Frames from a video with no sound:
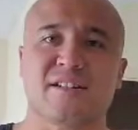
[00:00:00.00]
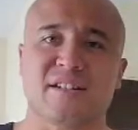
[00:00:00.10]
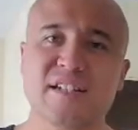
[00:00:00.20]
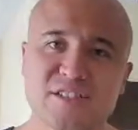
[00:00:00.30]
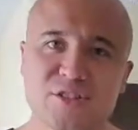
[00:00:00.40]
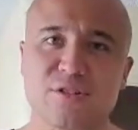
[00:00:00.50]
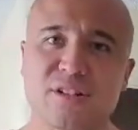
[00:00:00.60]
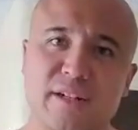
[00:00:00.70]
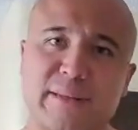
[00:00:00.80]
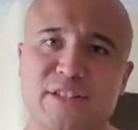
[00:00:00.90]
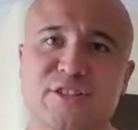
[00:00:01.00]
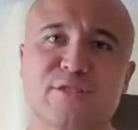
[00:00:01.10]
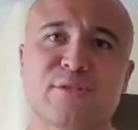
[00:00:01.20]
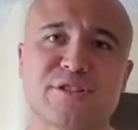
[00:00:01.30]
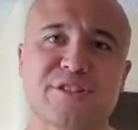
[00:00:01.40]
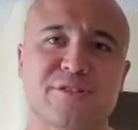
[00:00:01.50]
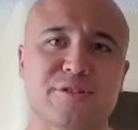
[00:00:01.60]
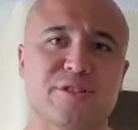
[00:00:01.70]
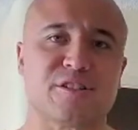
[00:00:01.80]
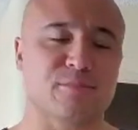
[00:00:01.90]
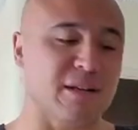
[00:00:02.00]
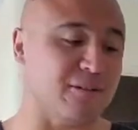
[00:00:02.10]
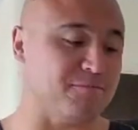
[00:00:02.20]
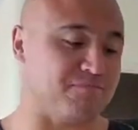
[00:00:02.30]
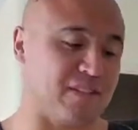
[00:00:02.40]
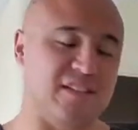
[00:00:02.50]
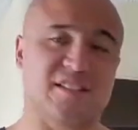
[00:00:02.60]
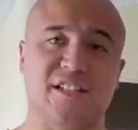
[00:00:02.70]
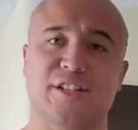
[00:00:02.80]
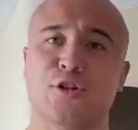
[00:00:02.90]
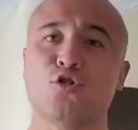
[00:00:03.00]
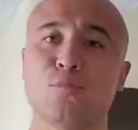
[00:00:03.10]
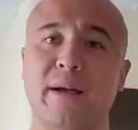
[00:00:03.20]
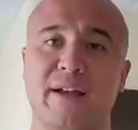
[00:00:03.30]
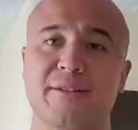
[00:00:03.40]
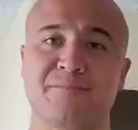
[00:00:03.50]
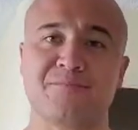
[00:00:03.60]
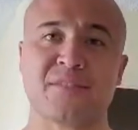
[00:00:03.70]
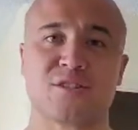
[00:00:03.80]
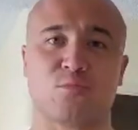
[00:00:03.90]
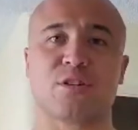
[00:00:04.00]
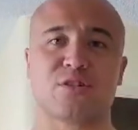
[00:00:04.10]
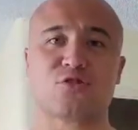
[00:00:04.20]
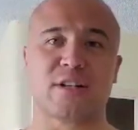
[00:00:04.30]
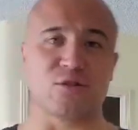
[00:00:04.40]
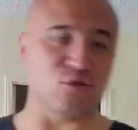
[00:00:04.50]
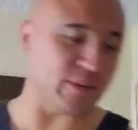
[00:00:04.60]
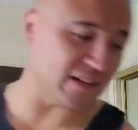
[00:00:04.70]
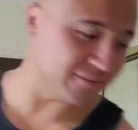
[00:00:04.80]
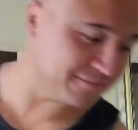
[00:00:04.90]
Now the next donut I'm actually really curious about is the ube. So we're gonna try the ube.